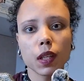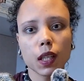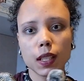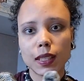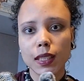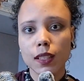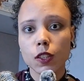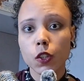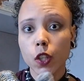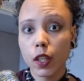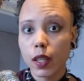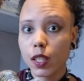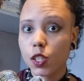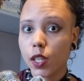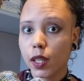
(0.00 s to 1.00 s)
I did a
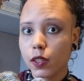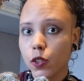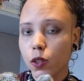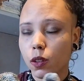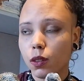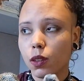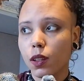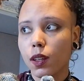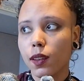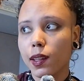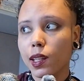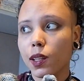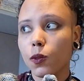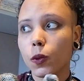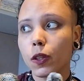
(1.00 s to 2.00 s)
Turkish cast on and
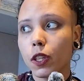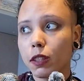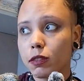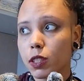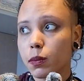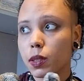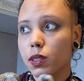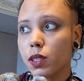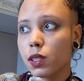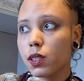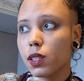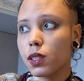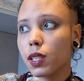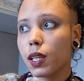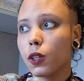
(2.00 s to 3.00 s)
then I went over to my
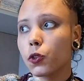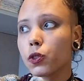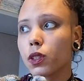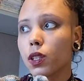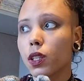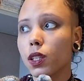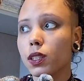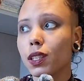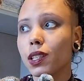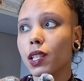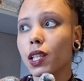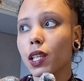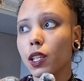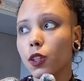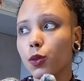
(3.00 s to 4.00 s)
sister's house and I did
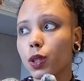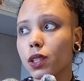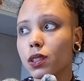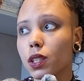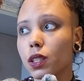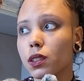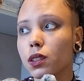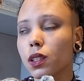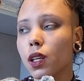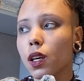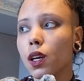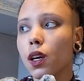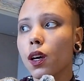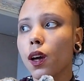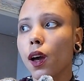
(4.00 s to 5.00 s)
the increases
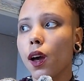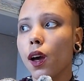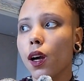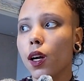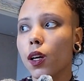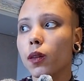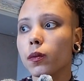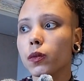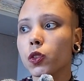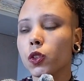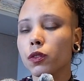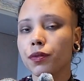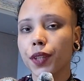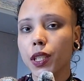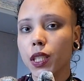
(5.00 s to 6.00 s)

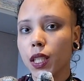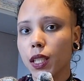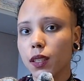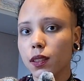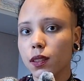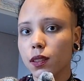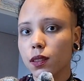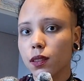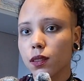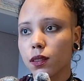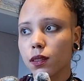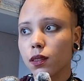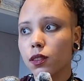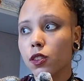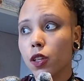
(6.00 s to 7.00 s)
to fit his
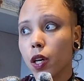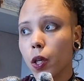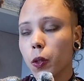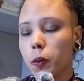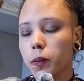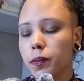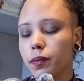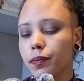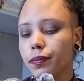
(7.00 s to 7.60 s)
toe.